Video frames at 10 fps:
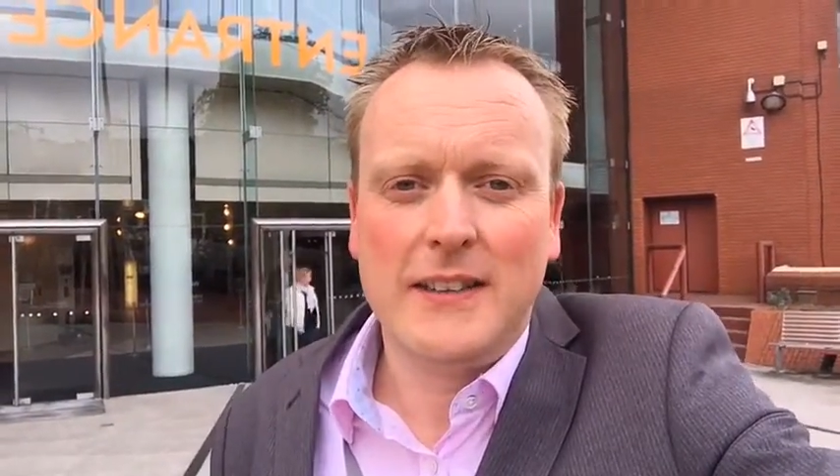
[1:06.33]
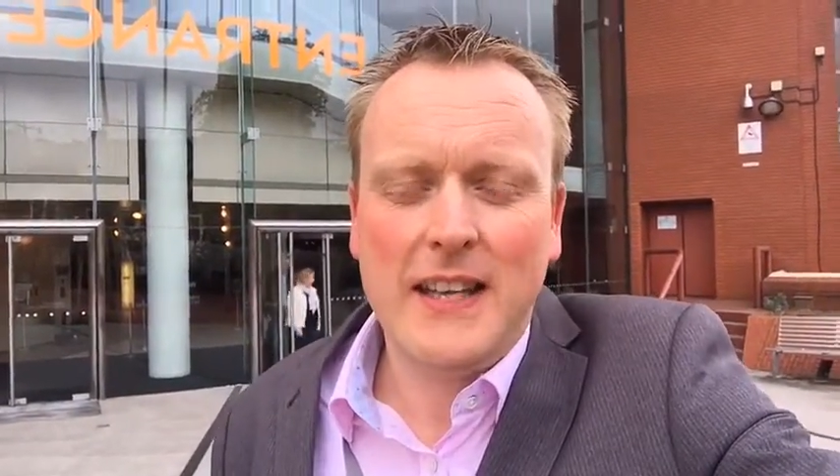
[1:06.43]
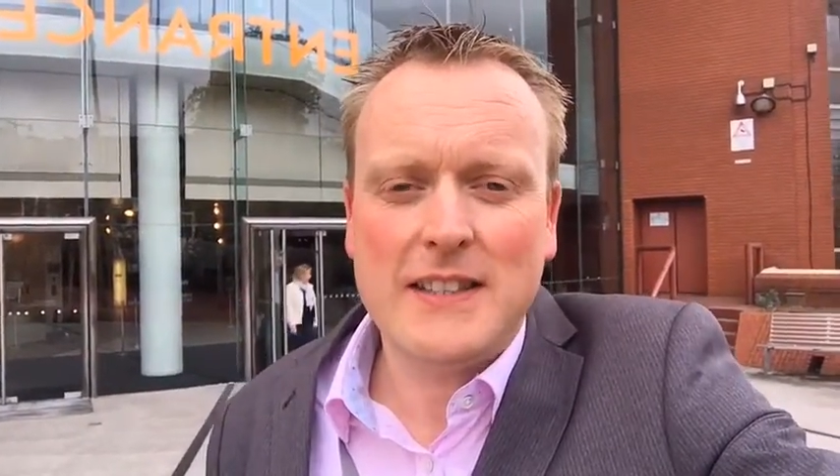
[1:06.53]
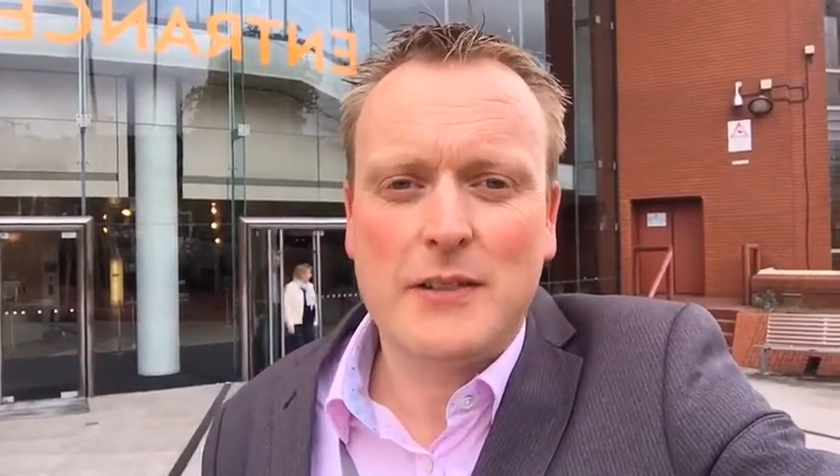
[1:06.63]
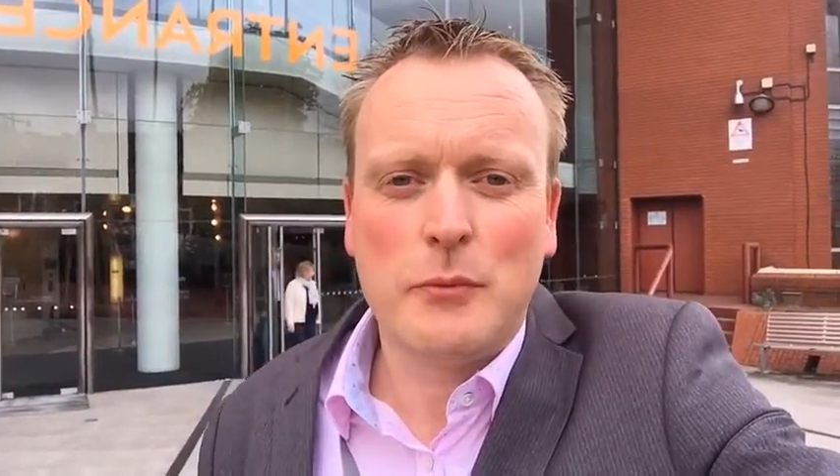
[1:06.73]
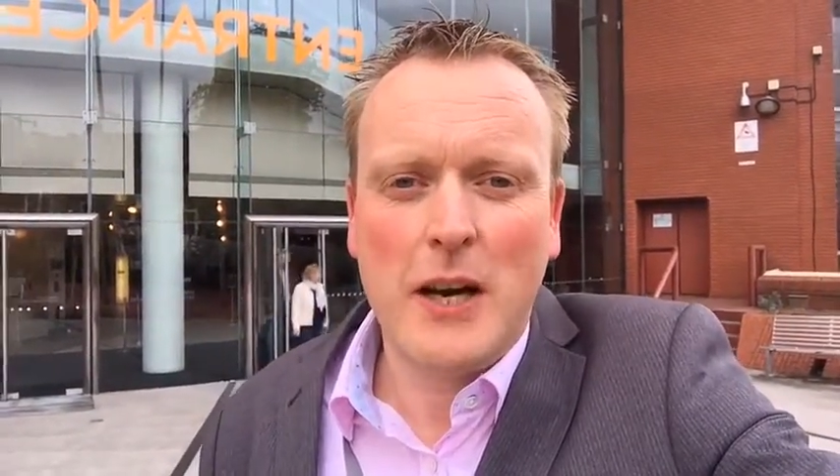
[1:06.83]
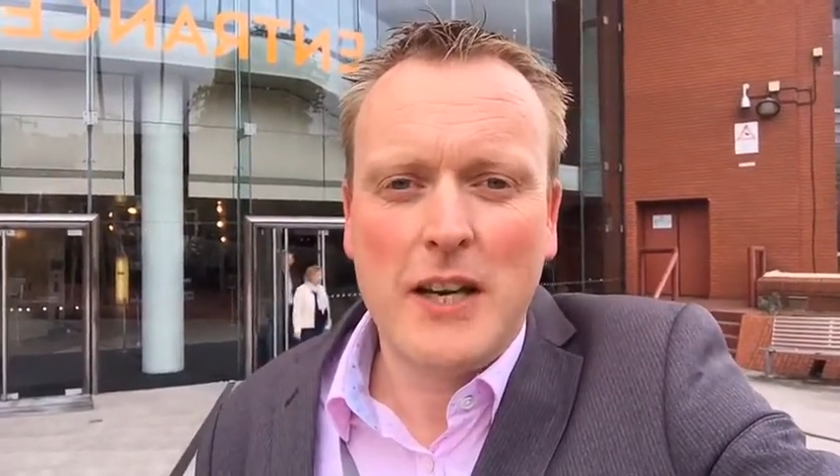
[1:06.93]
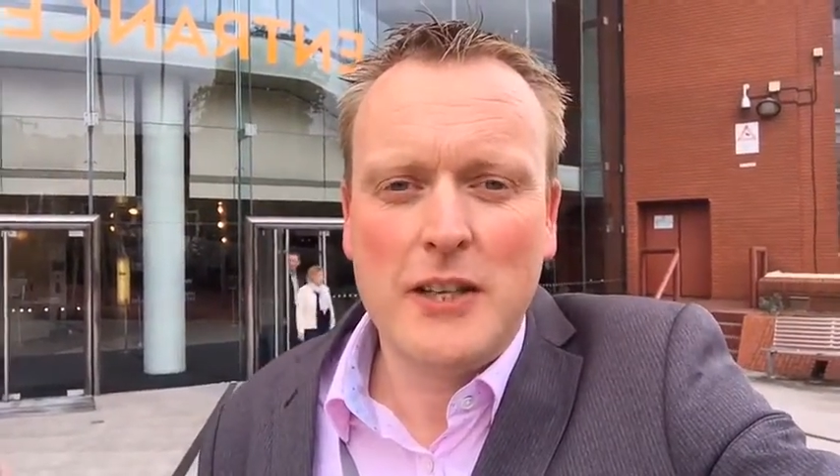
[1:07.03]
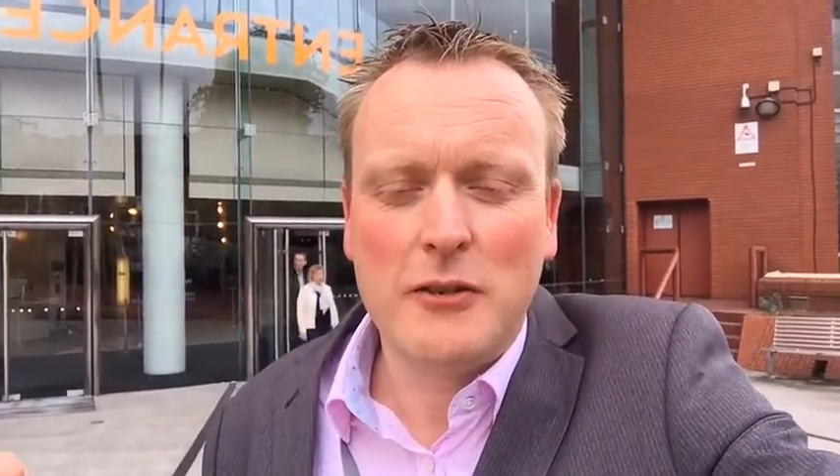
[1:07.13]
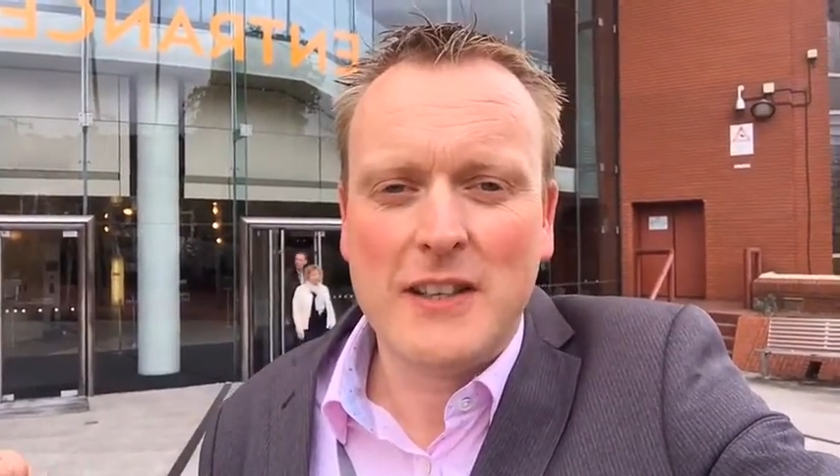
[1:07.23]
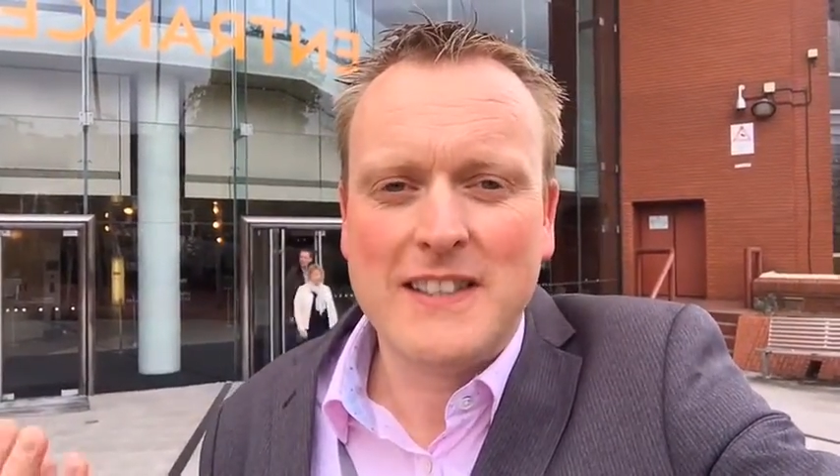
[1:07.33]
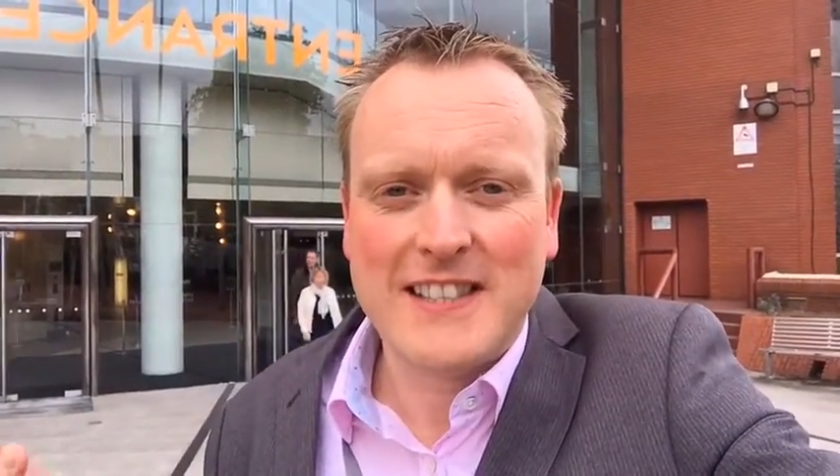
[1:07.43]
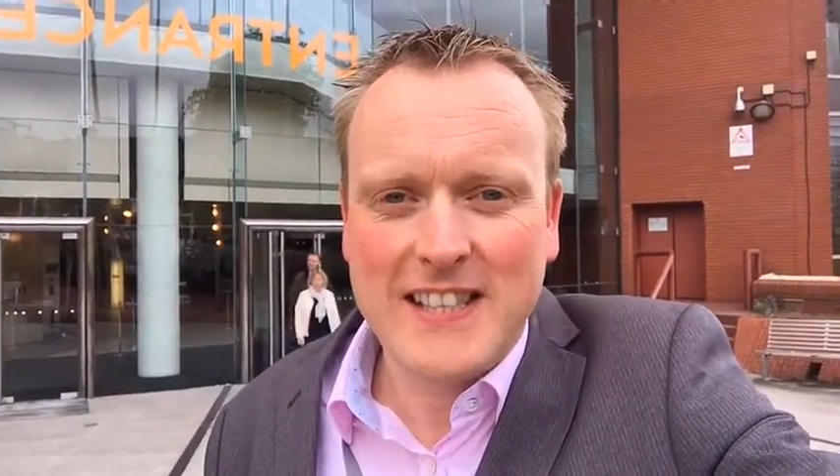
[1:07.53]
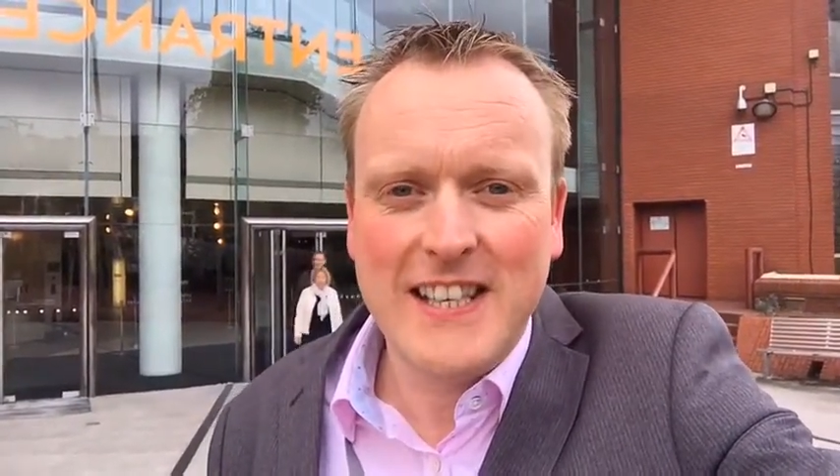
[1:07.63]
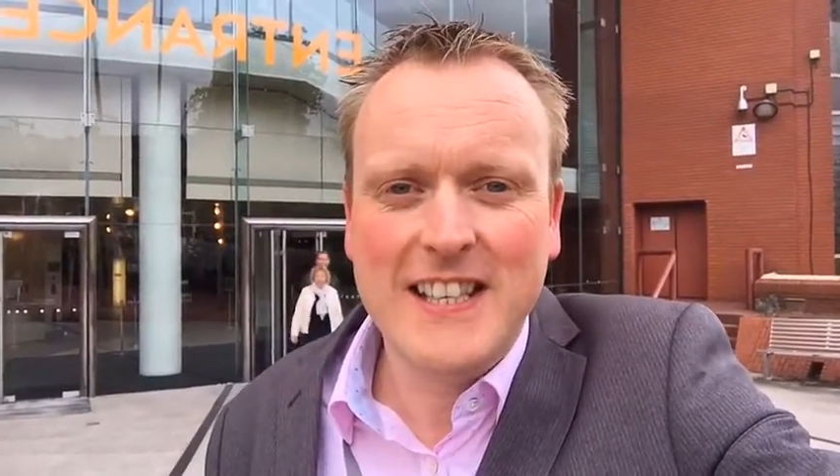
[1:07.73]
That's where you can
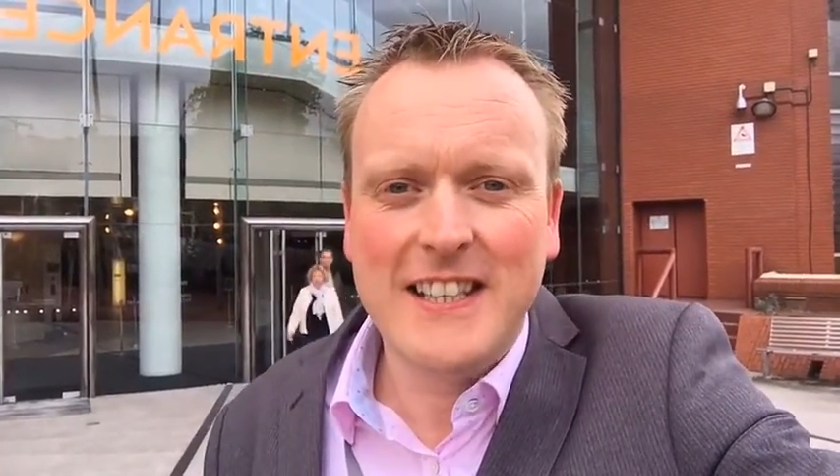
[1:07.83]
see